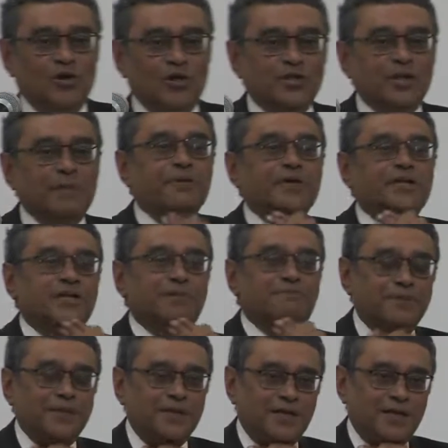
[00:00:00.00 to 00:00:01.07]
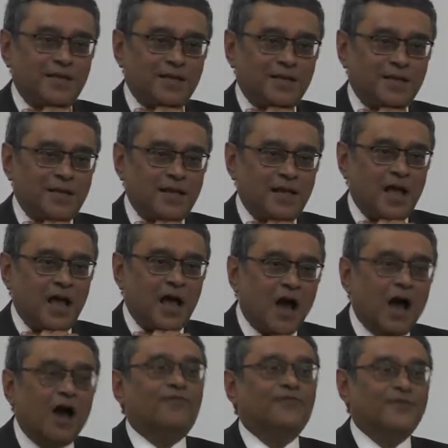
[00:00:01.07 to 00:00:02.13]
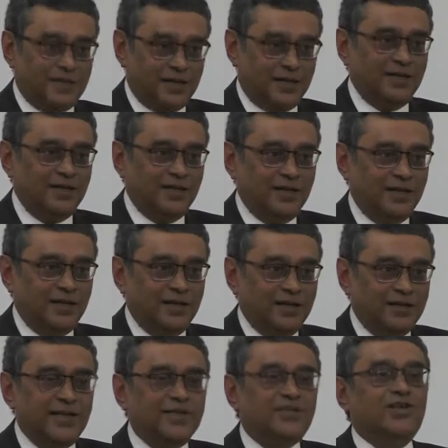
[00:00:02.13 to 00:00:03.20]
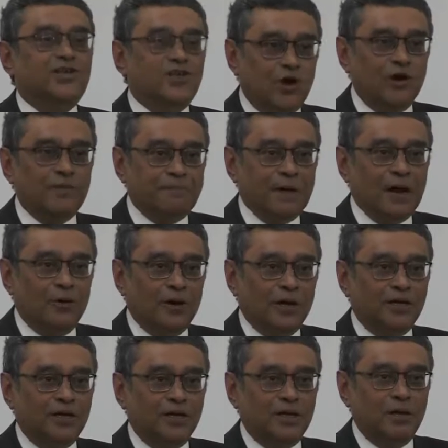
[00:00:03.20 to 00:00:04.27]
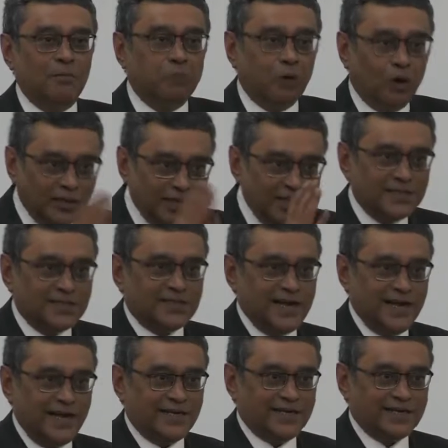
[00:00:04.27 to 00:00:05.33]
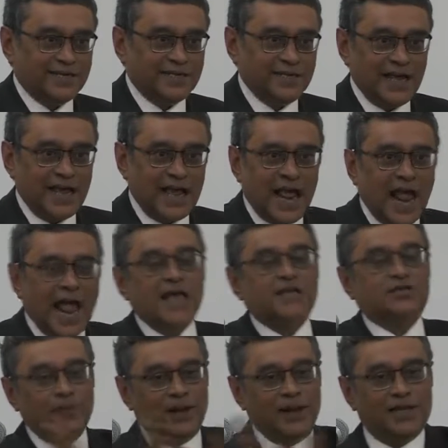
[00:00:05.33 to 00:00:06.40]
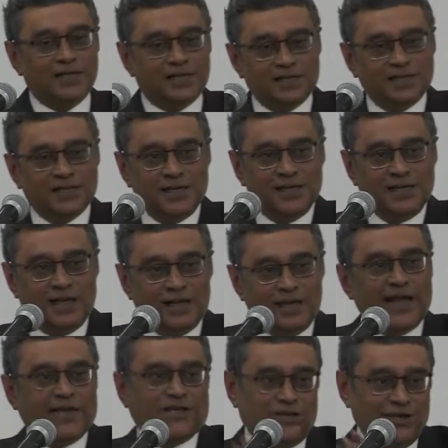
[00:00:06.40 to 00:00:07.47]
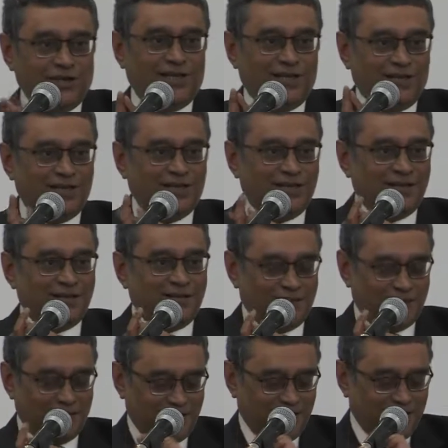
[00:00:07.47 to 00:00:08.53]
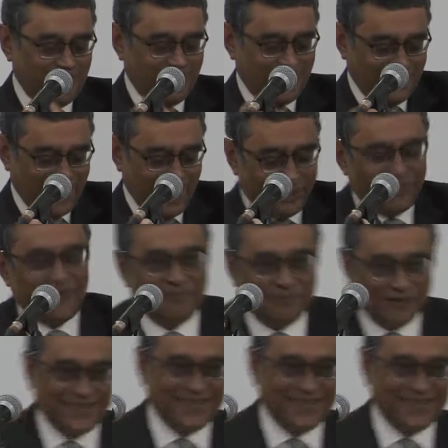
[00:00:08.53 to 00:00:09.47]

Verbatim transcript: the BJP after they secured power, both in the states as well as nationally. Thank you very much.